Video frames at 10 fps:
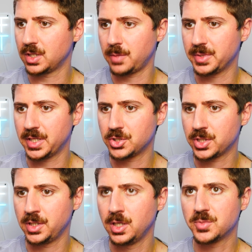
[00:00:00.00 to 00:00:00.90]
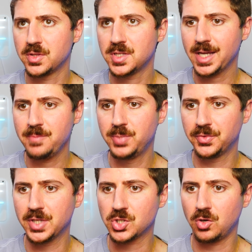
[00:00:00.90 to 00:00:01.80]
competition. So this guy
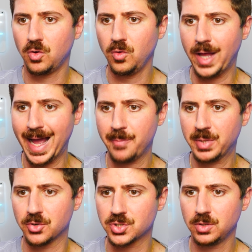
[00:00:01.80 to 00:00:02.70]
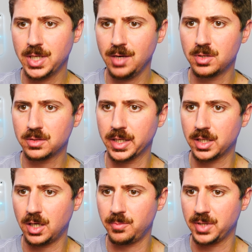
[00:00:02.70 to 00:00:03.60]
built this whole app here. So look how
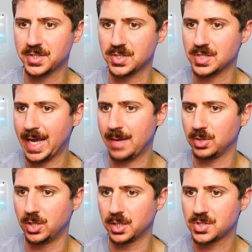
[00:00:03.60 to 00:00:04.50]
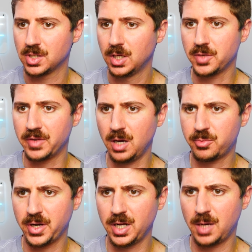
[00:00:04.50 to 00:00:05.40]
complex this app looks. You have an
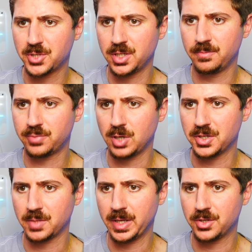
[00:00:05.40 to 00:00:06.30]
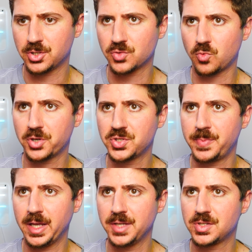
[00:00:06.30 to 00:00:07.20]
upgrade option, project managers,
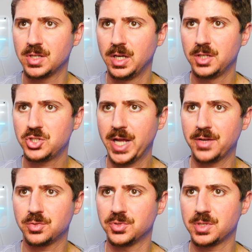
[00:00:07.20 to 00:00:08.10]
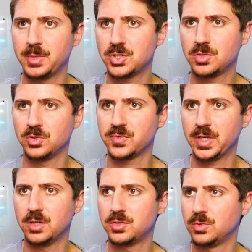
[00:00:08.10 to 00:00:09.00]
workspace, chat tools, image tools,
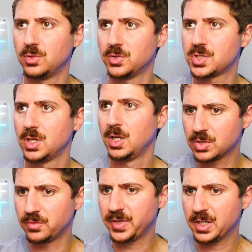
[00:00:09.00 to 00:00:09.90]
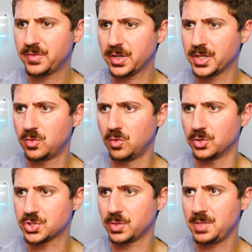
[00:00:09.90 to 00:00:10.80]
video tools. So very, very cool. So